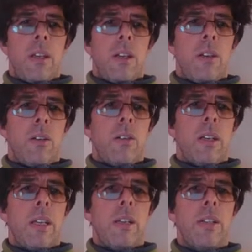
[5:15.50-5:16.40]

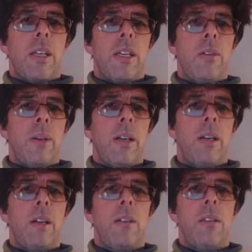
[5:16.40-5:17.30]
Okay, so here we
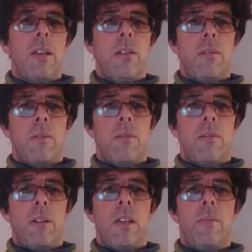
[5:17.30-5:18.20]
are. Oh no,
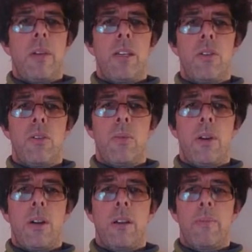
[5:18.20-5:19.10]
in my your
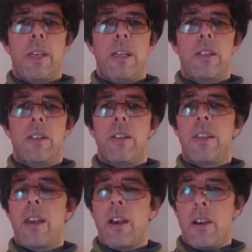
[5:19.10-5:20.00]
work bit,
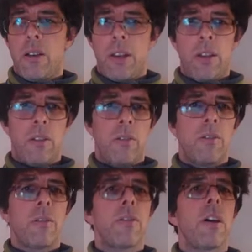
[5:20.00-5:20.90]
there are no
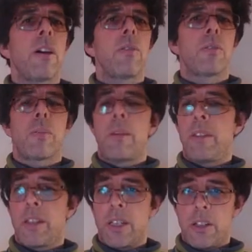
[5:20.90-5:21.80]
files. Maybe
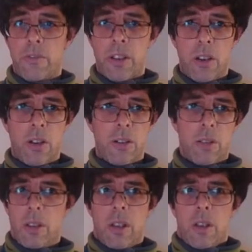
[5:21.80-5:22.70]
the teacher forgot,
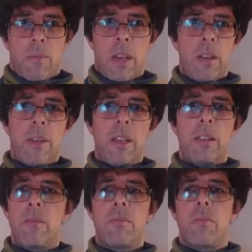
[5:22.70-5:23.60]

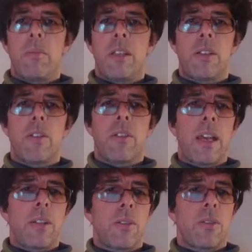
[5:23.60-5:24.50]
maybe it's not
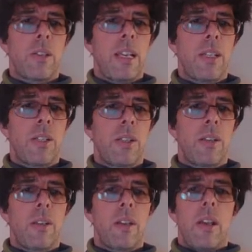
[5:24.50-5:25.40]
that sort of lesson,